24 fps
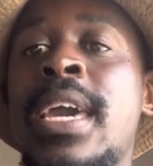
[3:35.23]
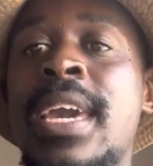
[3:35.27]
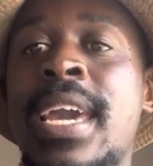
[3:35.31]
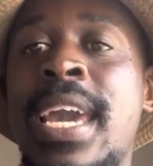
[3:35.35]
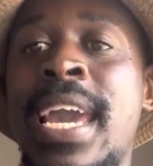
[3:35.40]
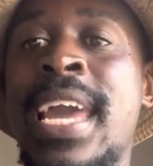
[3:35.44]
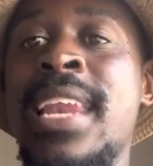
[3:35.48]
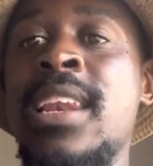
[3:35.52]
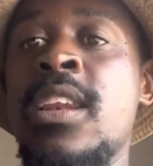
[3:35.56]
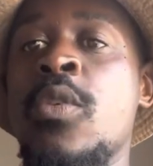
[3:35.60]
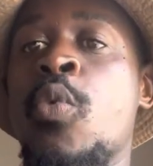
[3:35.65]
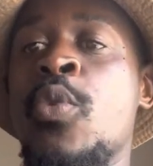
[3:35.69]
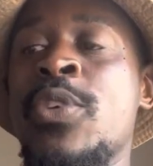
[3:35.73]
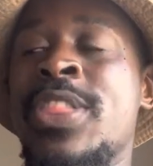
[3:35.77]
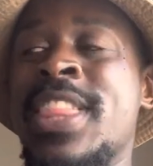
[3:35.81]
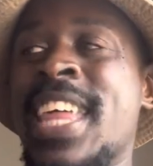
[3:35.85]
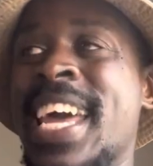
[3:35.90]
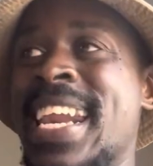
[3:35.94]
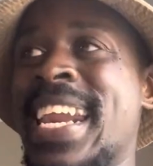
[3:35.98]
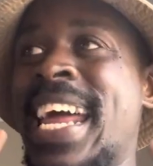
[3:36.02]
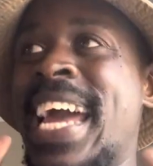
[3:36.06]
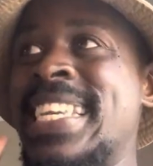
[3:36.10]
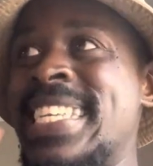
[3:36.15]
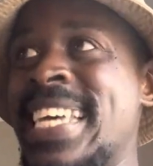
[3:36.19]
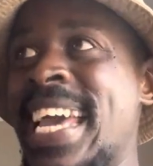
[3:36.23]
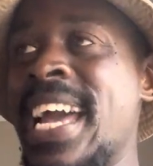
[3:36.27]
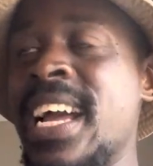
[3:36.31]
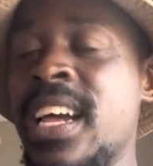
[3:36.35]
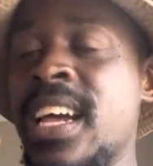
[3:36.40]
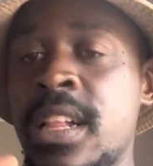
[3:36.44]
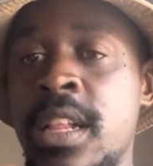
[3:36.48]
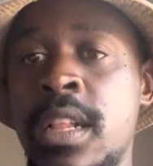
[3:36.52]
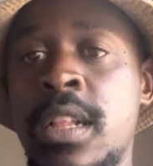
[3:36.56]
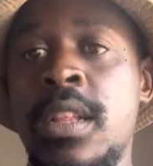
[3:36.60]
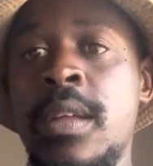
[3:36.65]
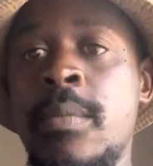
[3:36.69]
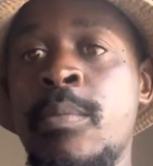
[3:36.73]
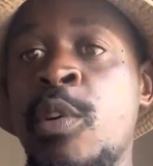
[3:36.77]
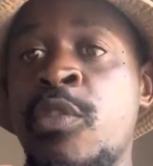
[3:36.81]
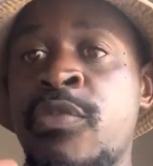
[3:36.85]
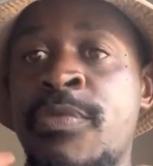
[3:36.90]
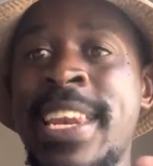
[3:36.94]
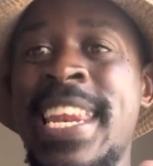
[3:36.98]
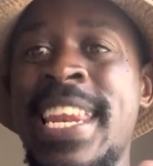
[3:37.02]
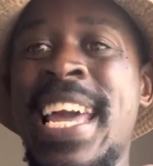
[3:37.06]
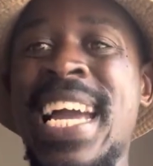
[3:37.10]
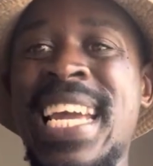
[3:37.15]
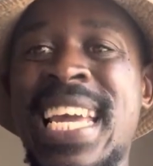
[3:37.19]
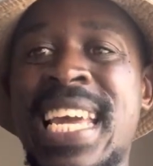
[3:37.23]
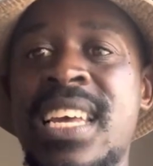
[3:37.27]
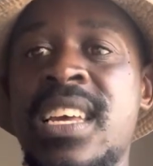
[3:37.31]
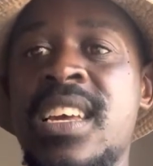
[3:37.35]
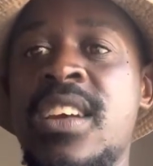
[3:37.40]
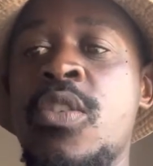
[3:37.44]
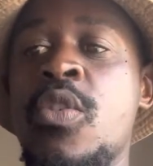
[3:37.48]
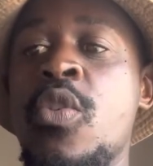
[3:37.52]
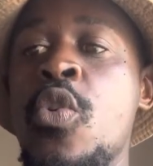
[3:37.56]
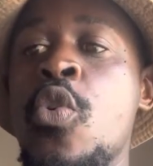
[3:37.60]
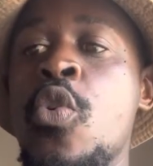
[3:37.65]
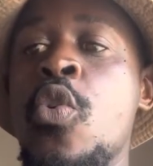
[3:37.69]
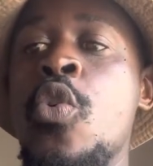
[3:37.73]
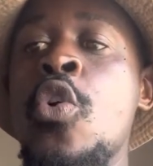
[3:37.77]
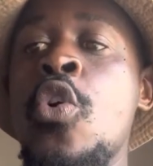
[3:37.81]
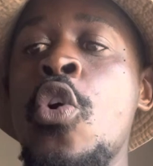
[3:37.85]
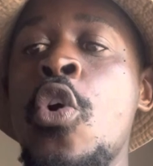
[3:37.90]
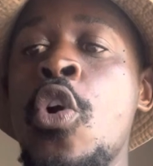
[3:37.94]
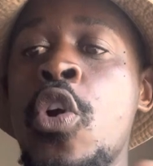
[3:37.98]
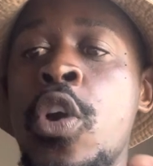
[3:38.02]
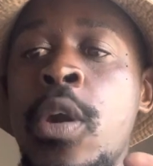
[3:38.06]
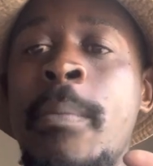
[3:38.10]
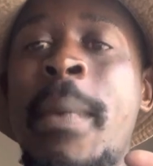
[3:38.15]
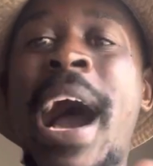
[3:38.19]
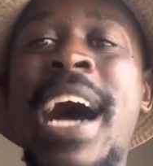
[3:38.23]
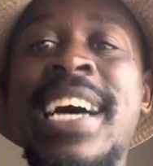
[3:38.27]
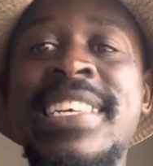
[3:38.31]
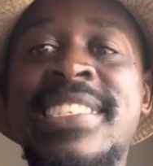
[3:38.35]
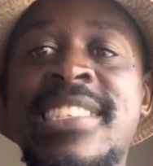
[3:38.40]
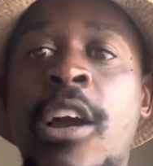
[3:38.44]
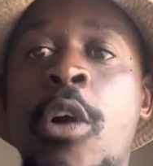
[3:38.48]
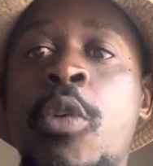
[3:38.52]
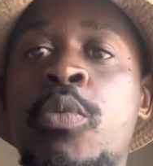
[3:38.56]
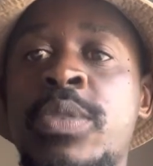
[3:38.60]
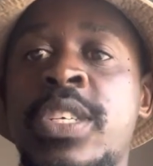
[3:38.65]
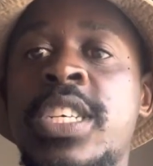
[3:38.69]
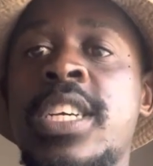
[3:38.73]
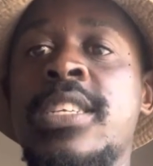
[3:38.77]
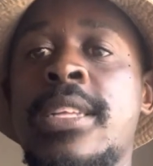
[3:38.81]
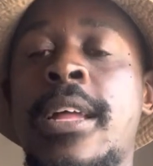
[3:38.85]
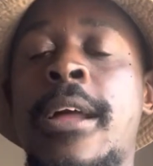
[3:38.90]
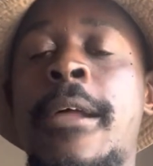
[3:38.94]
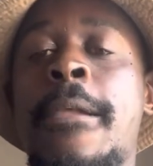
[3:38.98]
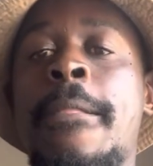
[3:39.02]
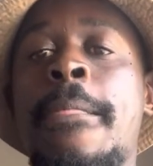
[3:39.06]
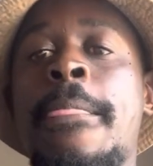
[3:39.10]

and with the right angle movement. Yake master umjita.